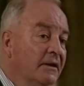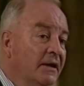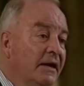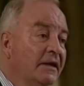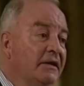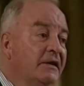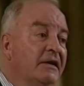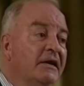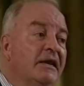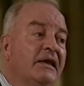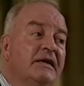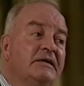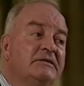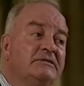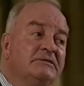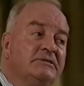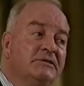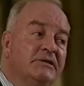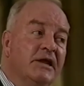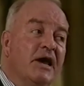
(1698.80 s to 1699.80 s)
at
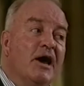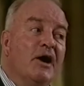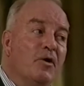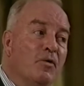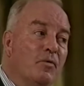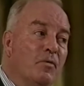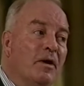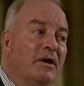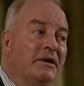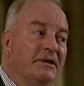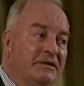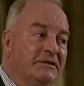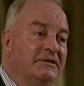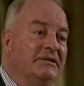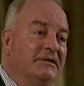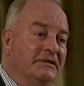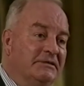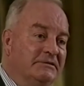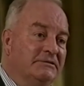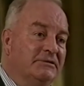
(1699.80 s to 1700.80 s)
least know what it
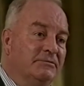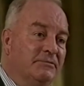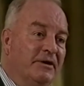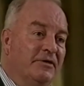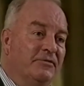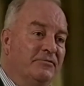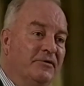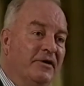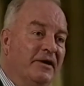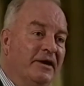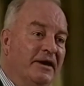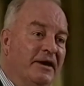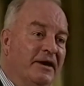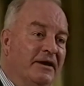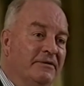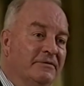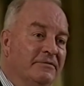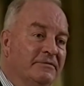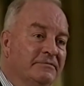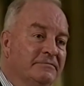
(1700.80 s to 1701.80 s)
is that we're throwing
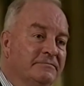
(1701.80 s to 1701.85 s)
out.